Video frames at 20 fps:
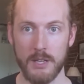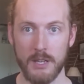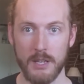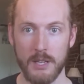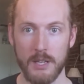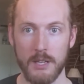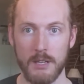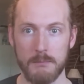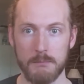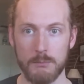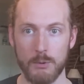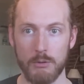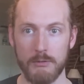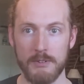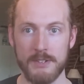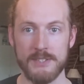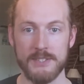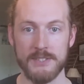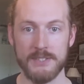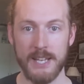and more
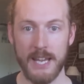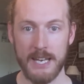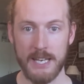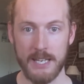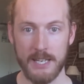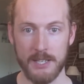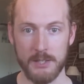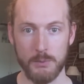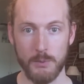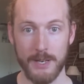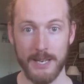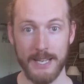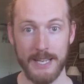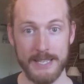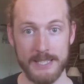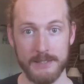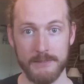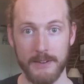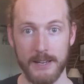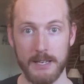instantaneous when it is
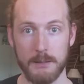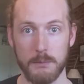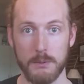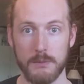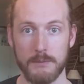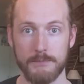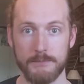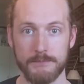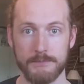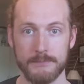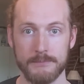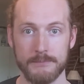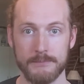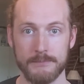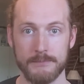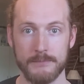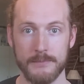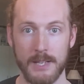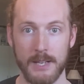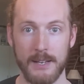available.
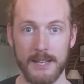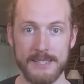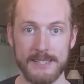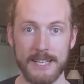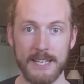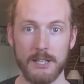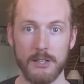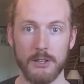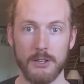Now let's take a look at the